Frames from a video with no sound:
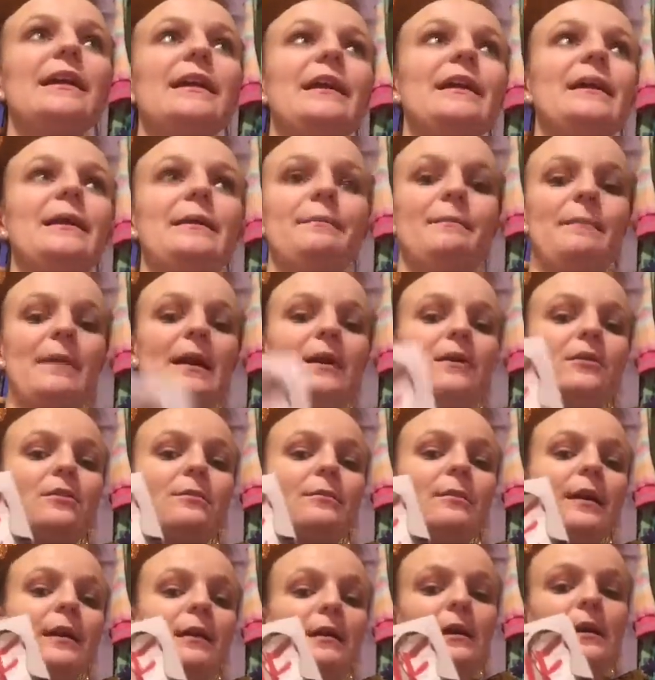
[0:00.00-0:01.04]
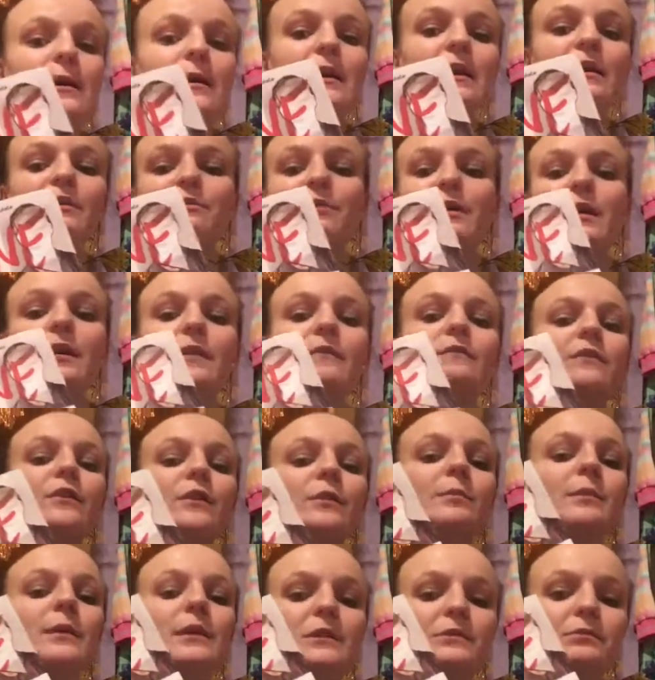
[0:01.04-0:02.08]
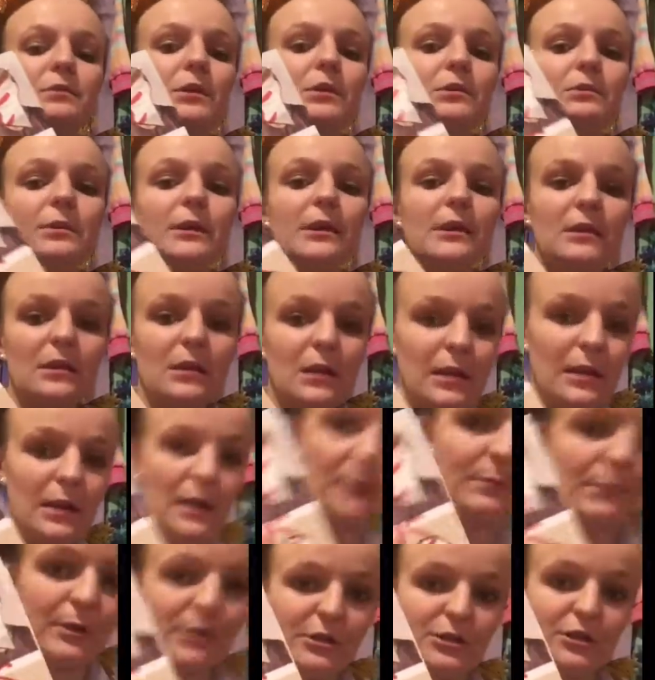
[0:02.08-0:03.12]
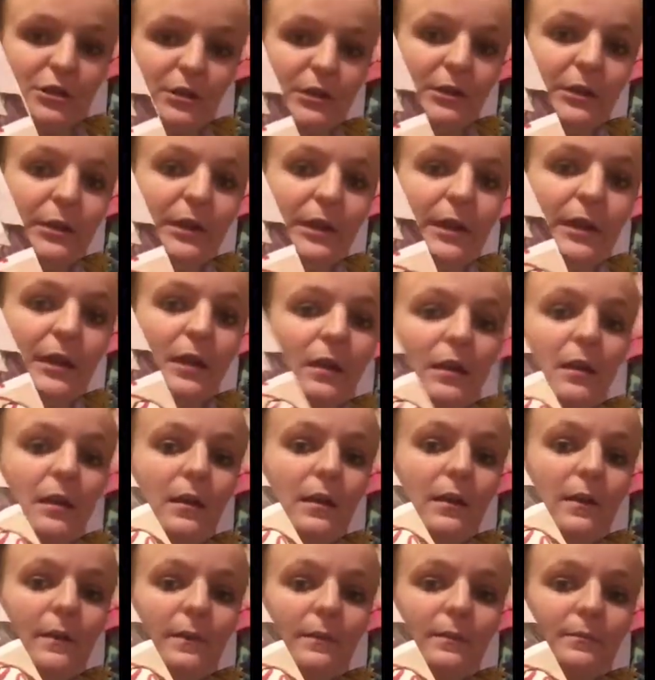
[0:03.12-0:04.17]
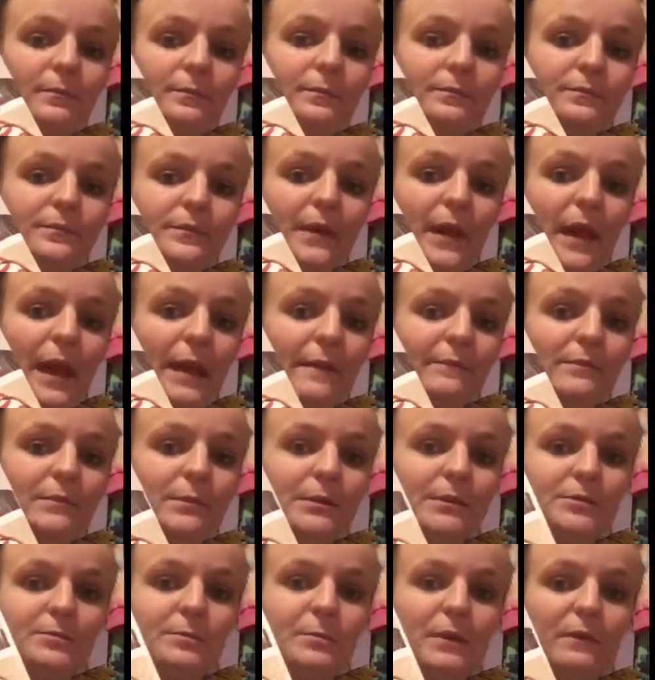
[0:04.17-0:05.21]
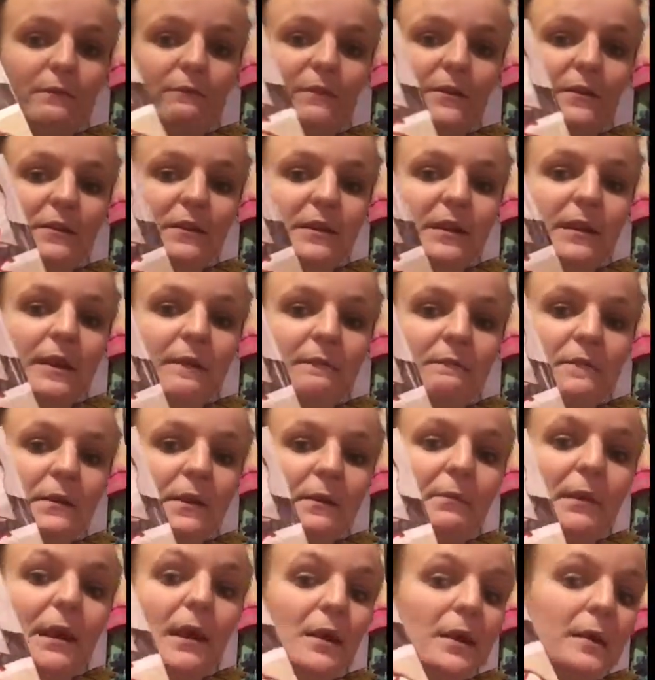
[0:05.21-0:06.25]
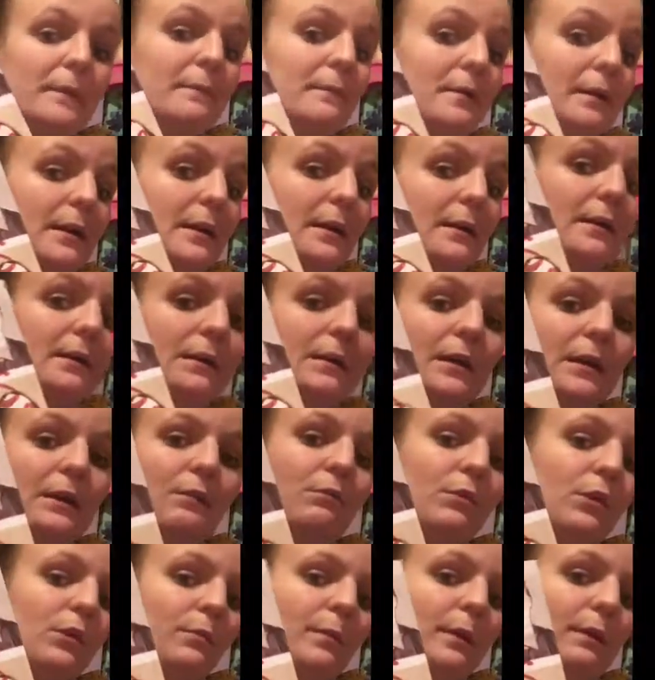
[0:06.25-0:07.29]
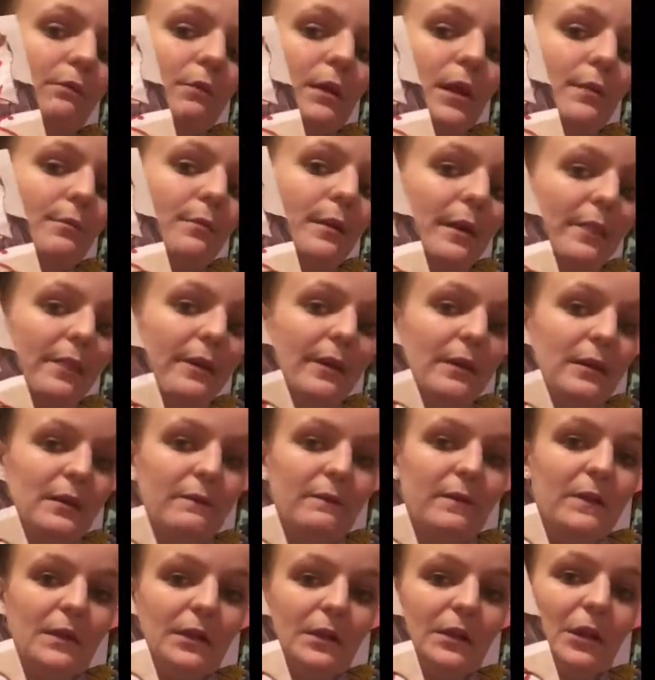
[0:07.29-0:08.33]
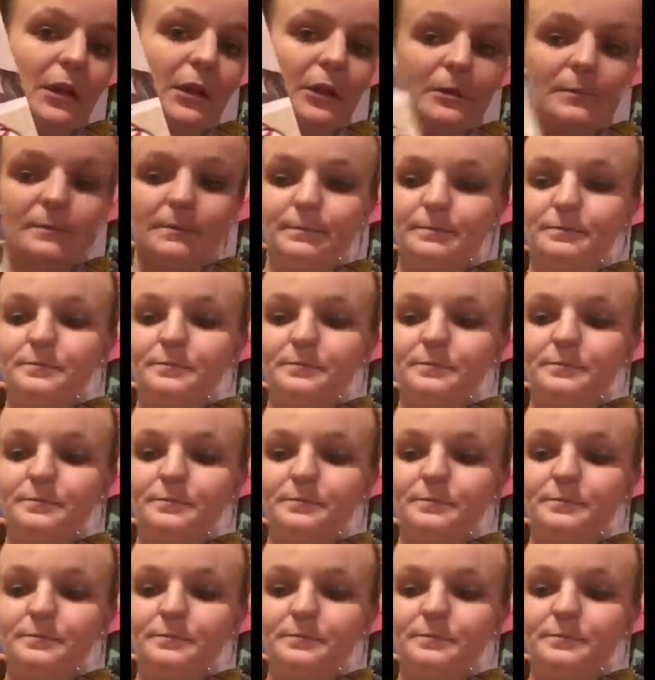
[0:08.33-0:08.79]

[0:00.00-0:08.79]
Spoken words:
it may or may not get read for the Buzzword Readathon. I'm not sure yet. I've just been feeling iffy about it, but it will be read by the end of the year.